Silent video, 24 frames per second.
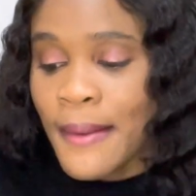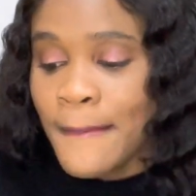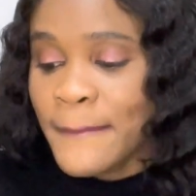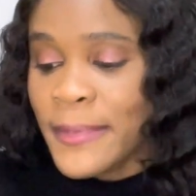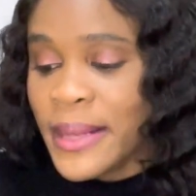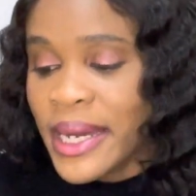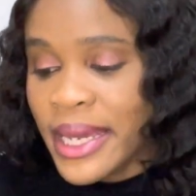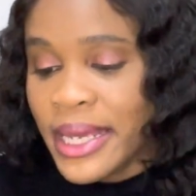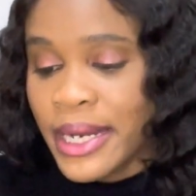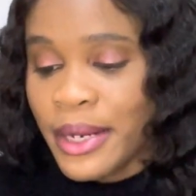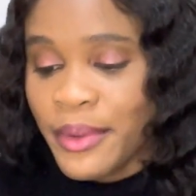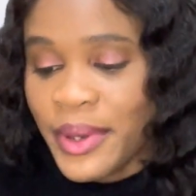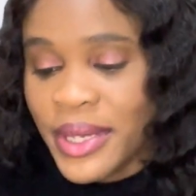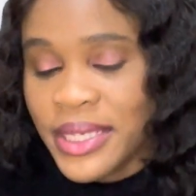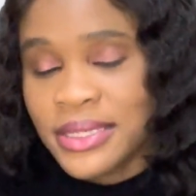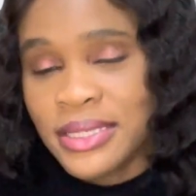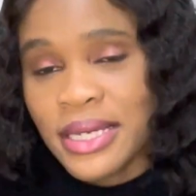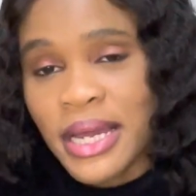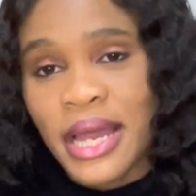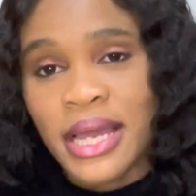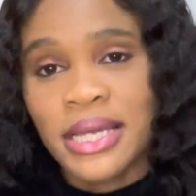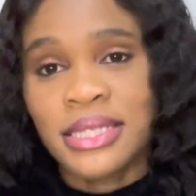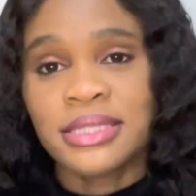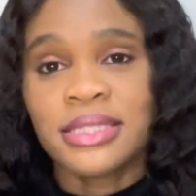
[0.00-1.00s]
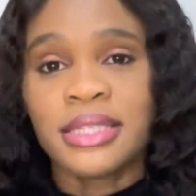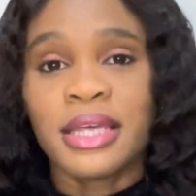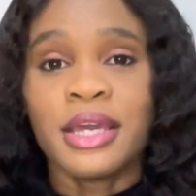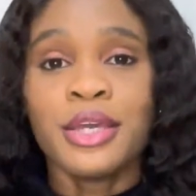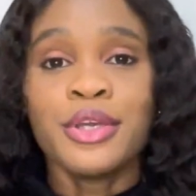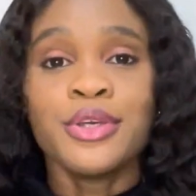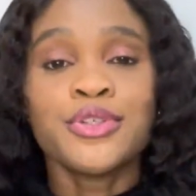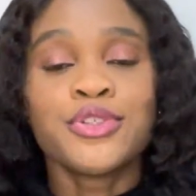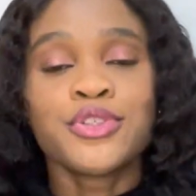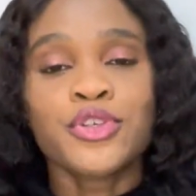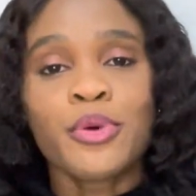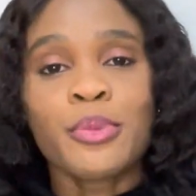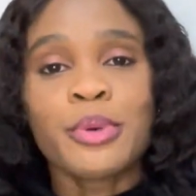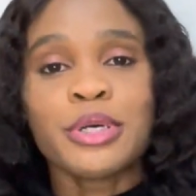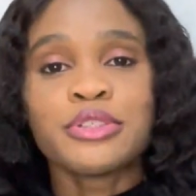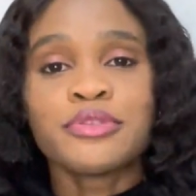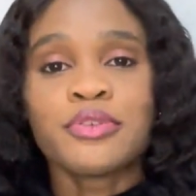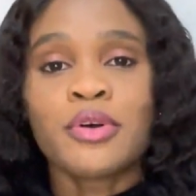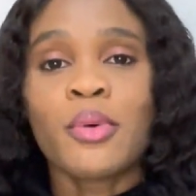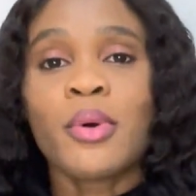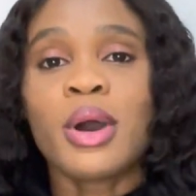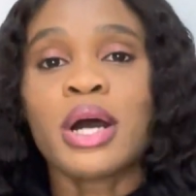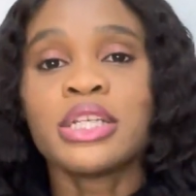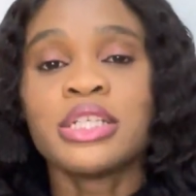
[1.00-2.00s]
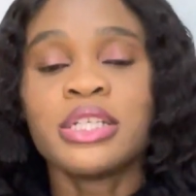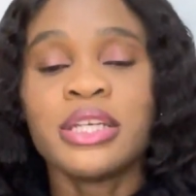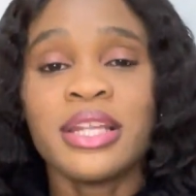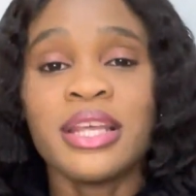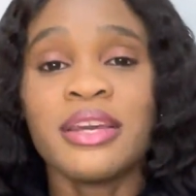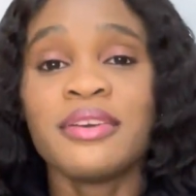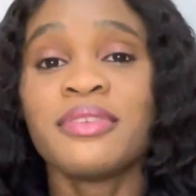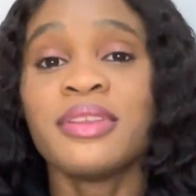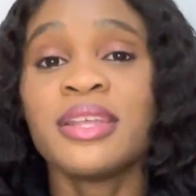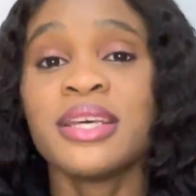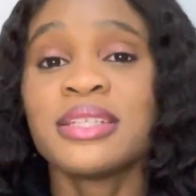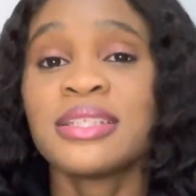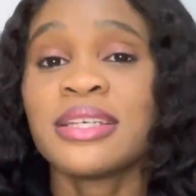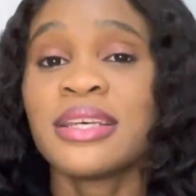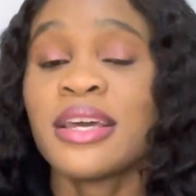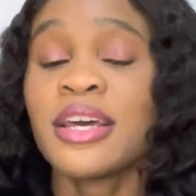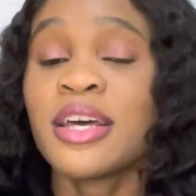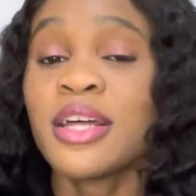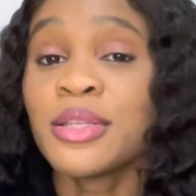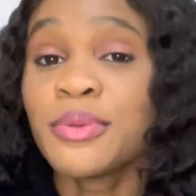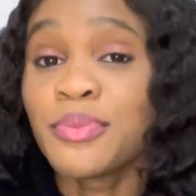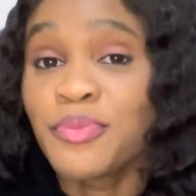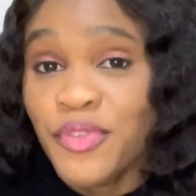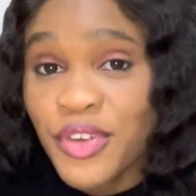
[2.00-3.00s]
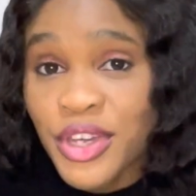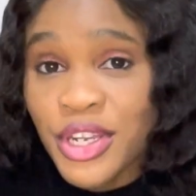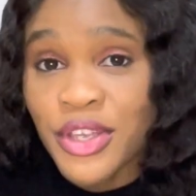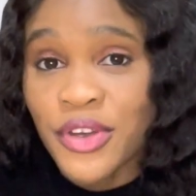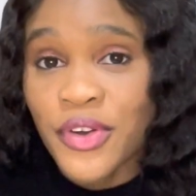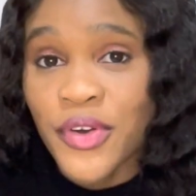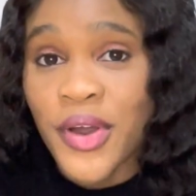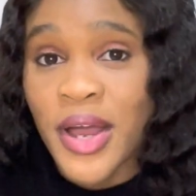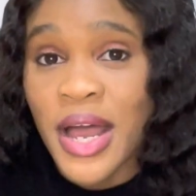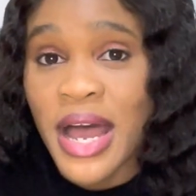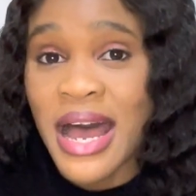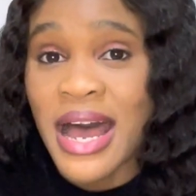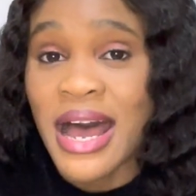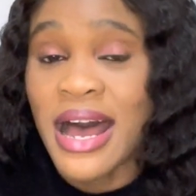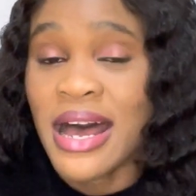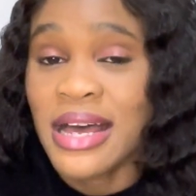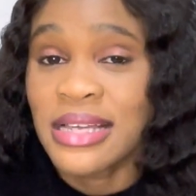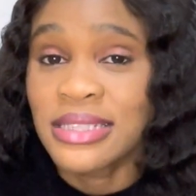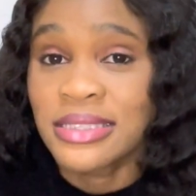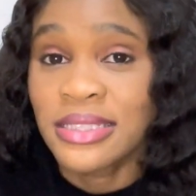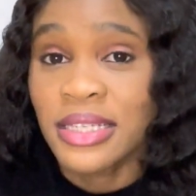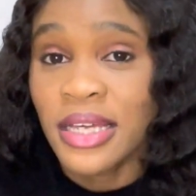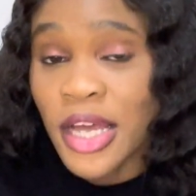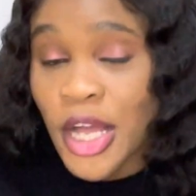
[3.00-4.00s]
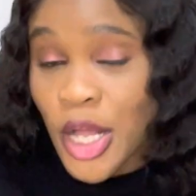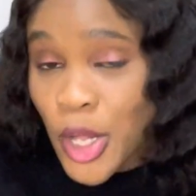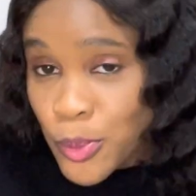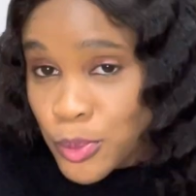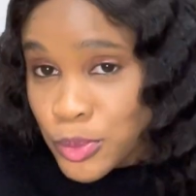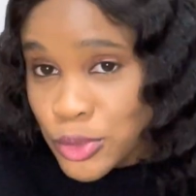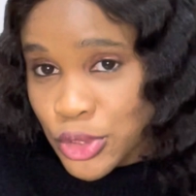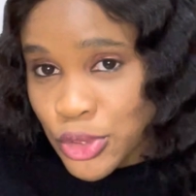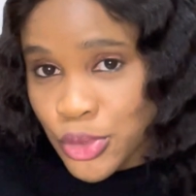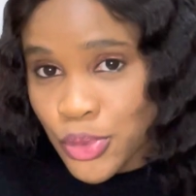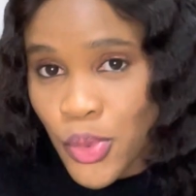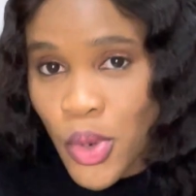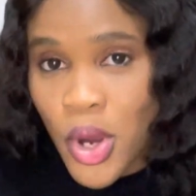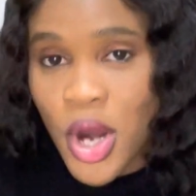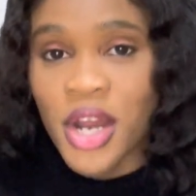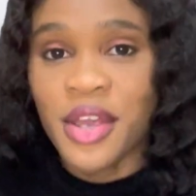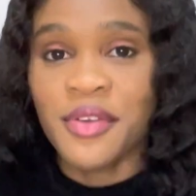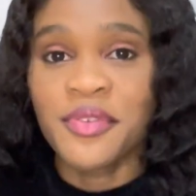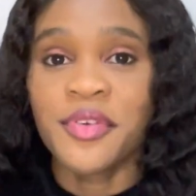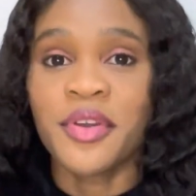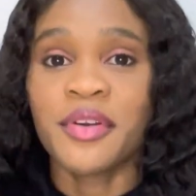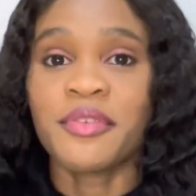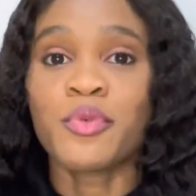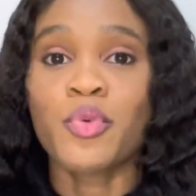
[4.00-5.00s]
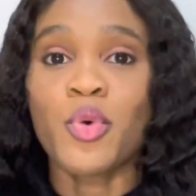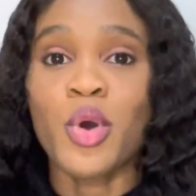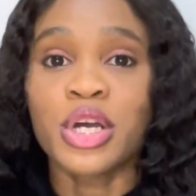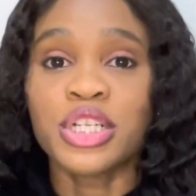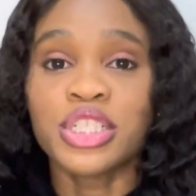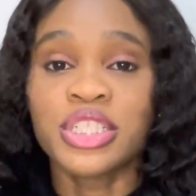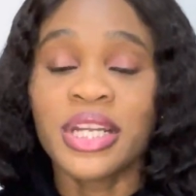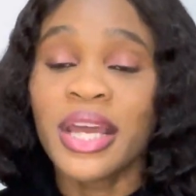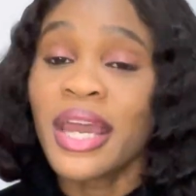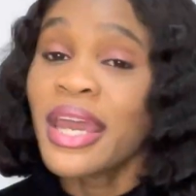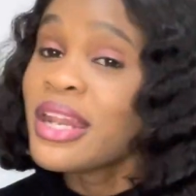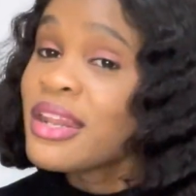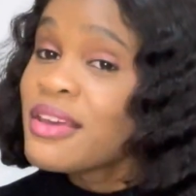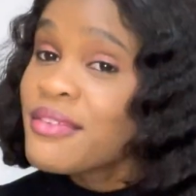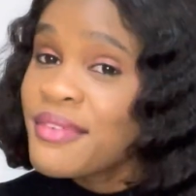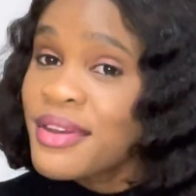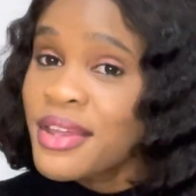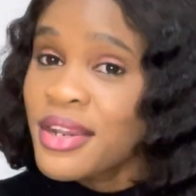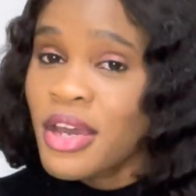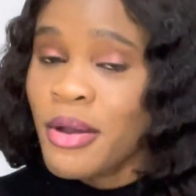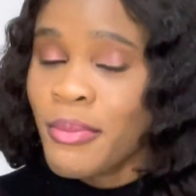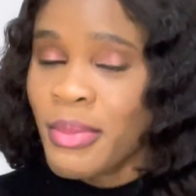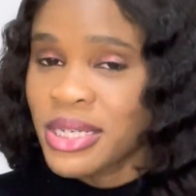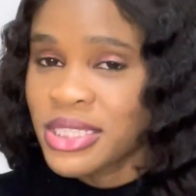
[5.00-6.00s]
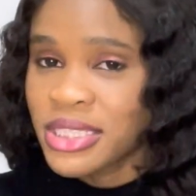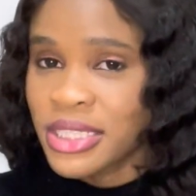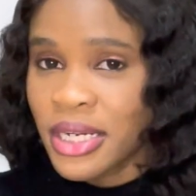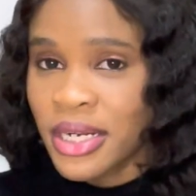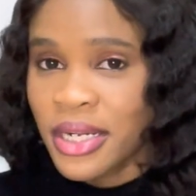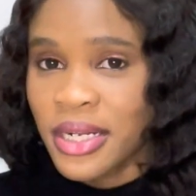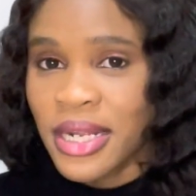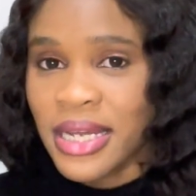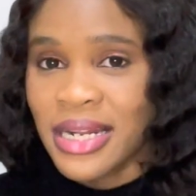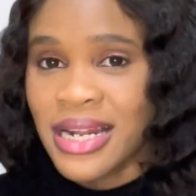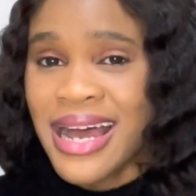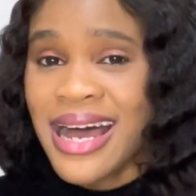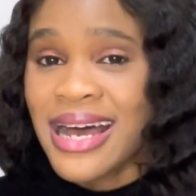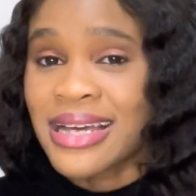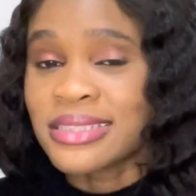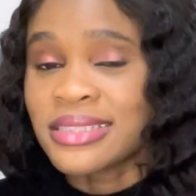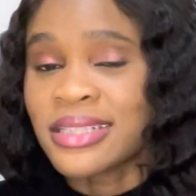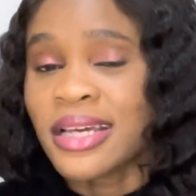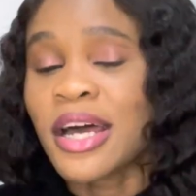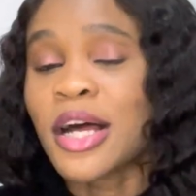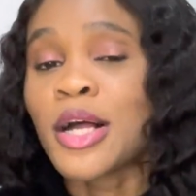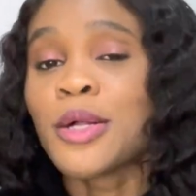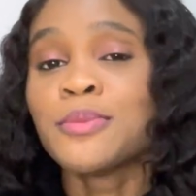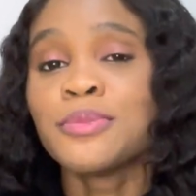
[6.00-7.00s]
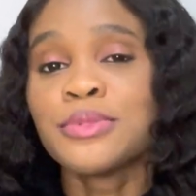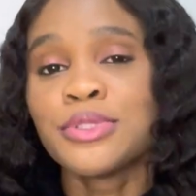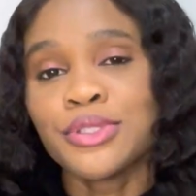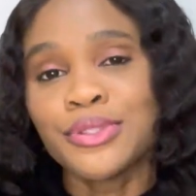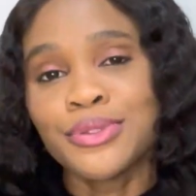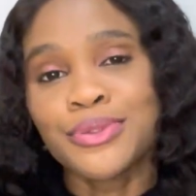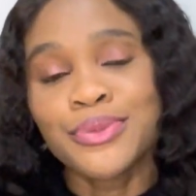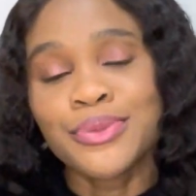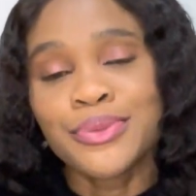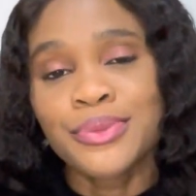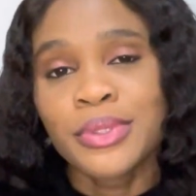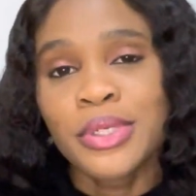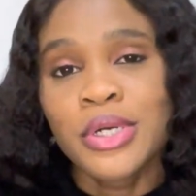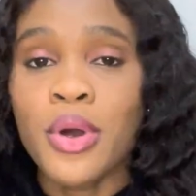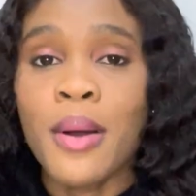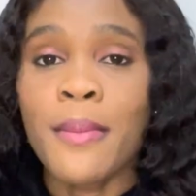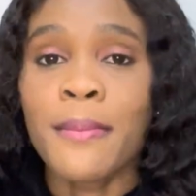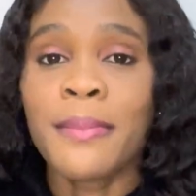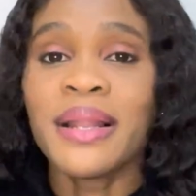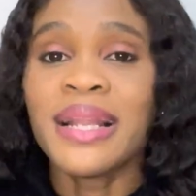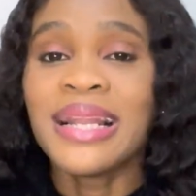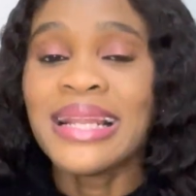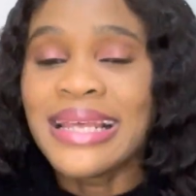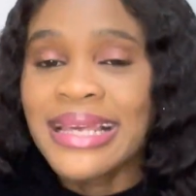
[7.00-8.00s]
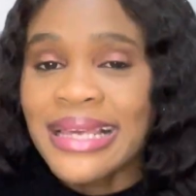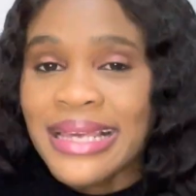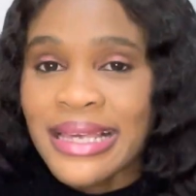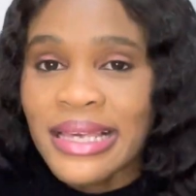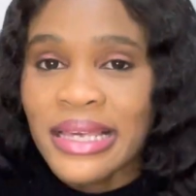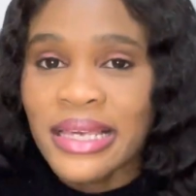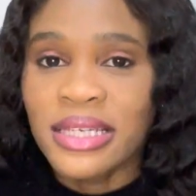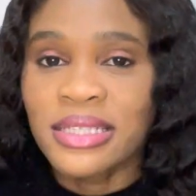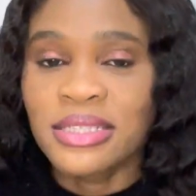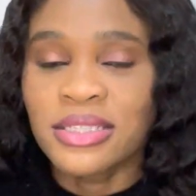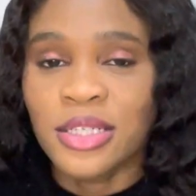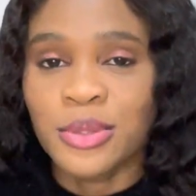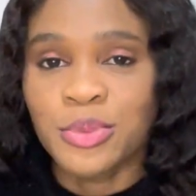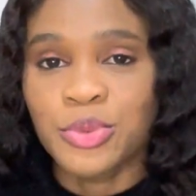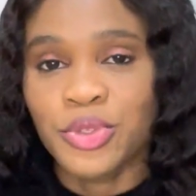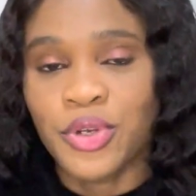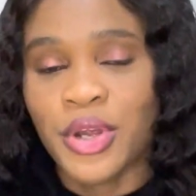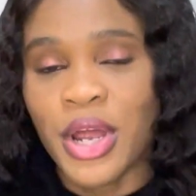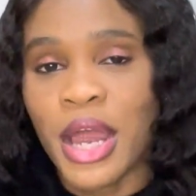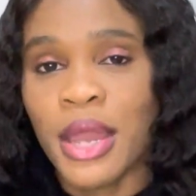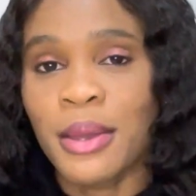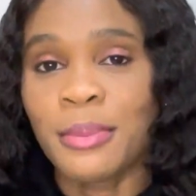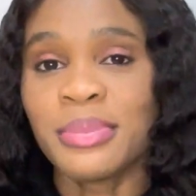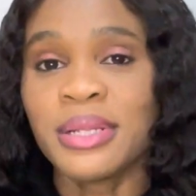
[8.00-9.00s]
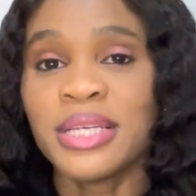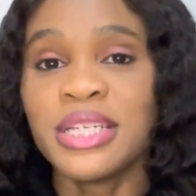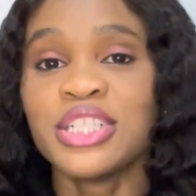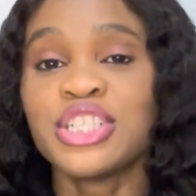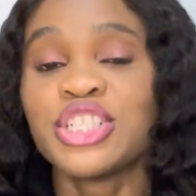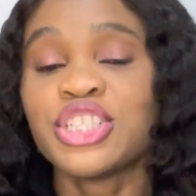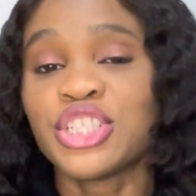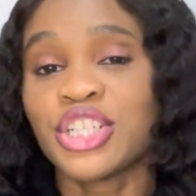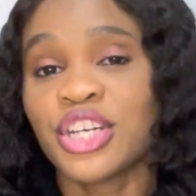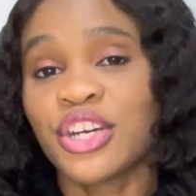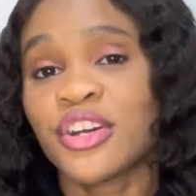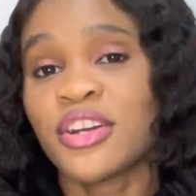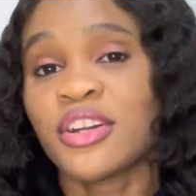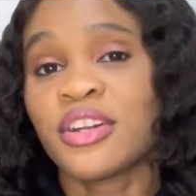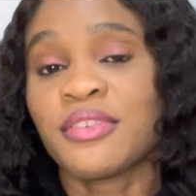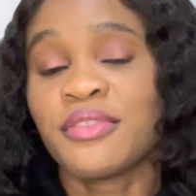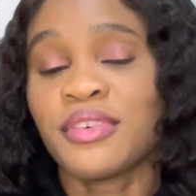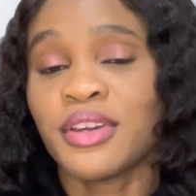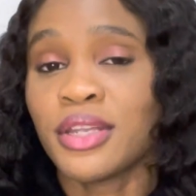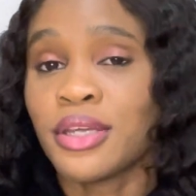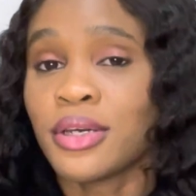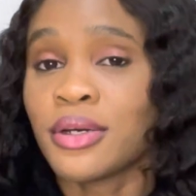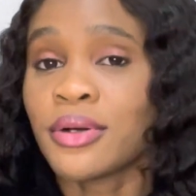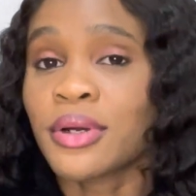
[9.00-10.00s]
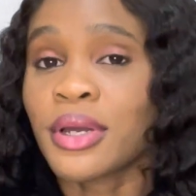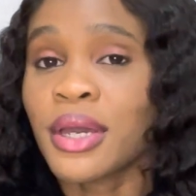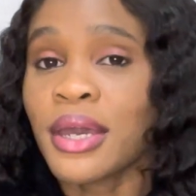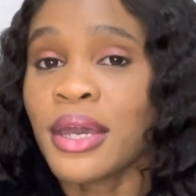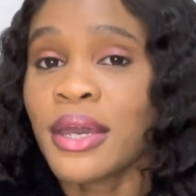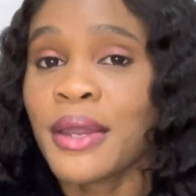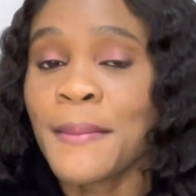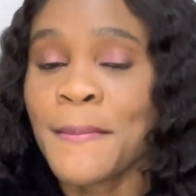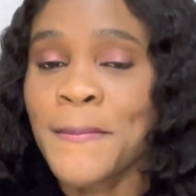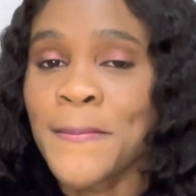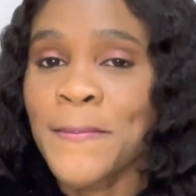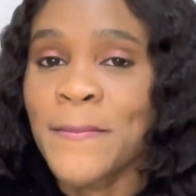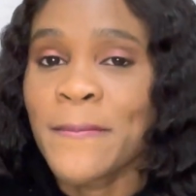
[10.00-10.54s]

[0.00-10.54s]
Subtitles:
But anyways, guys, thank you so much for watching. If this video has helped you, or if you have watched any video on my channel that has helped you, please subscribe, please share the video, okay?